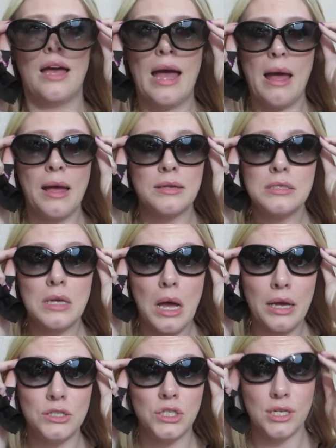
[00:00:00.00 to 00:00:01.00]
And
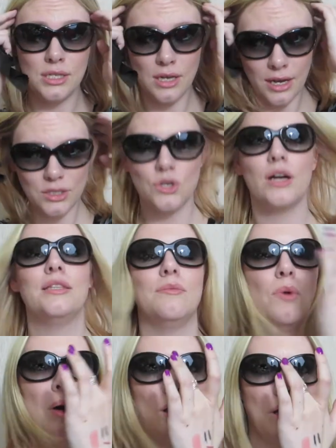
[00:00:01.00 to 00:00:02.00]
I tried
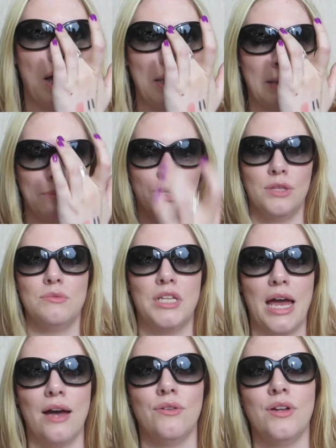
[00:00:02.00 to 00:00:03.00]
them on and then put them
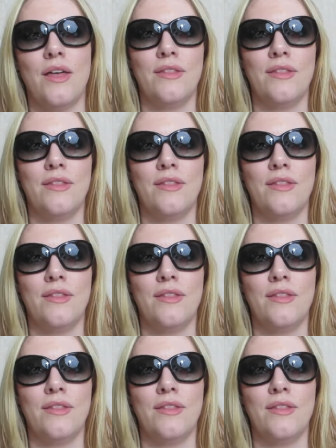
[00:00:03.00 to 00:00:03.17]
down,